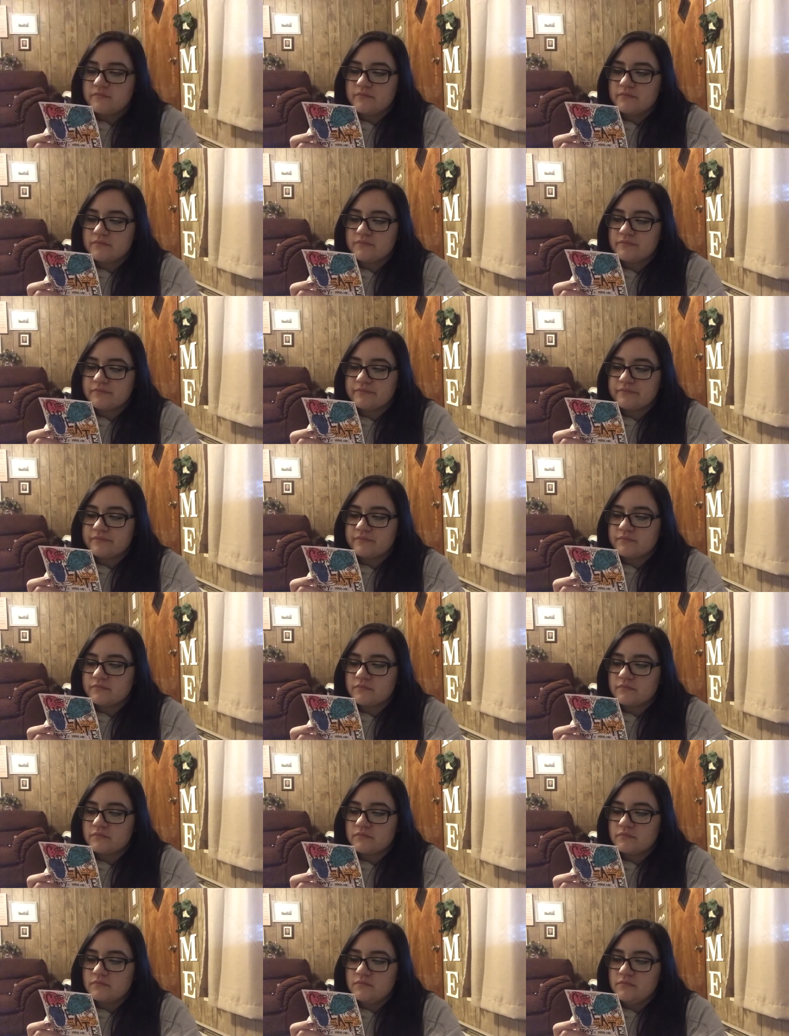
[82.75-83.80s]

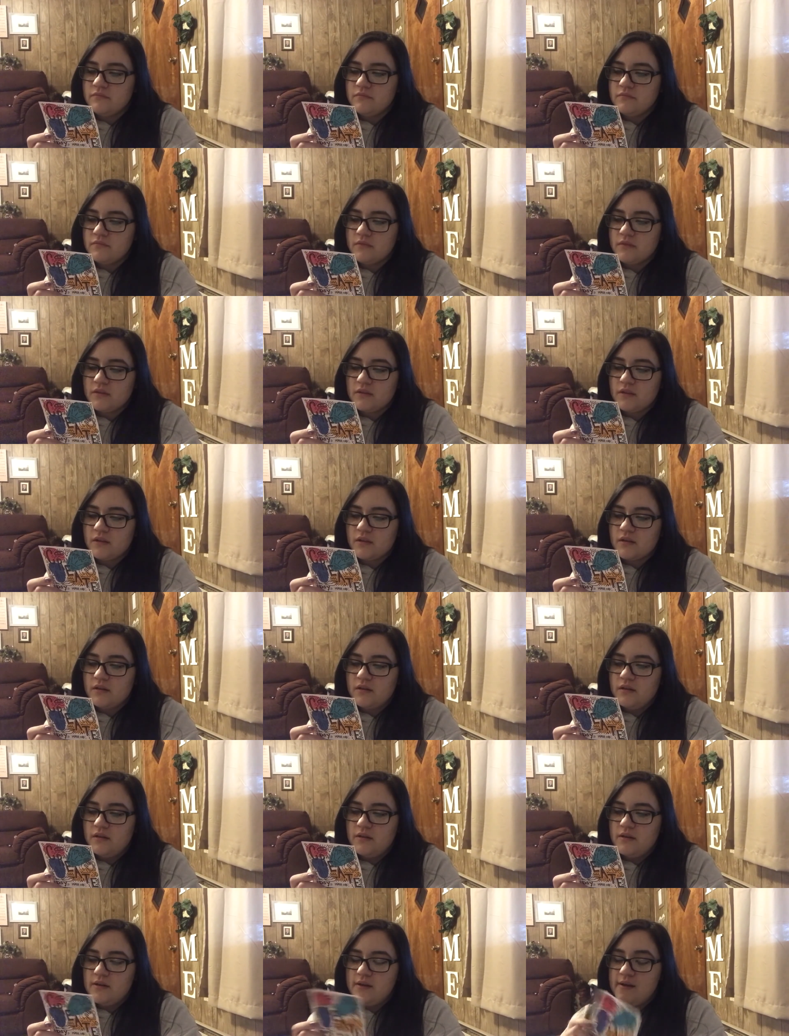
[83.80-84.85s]

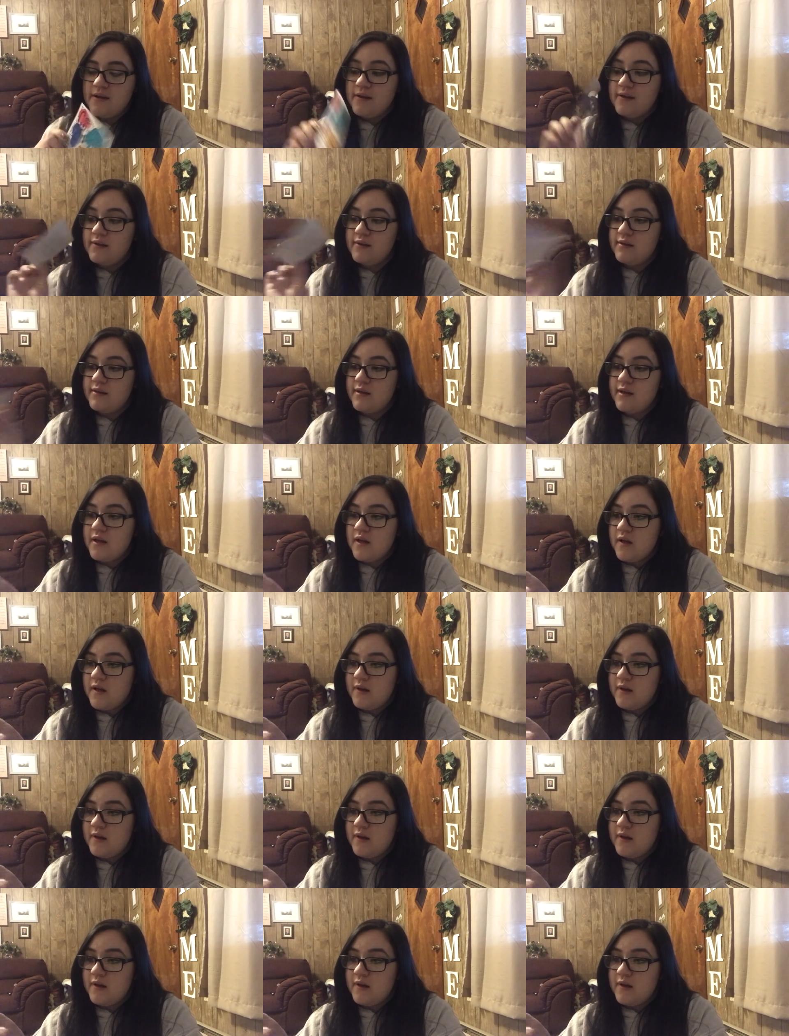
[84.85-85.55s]
Nobody speaks.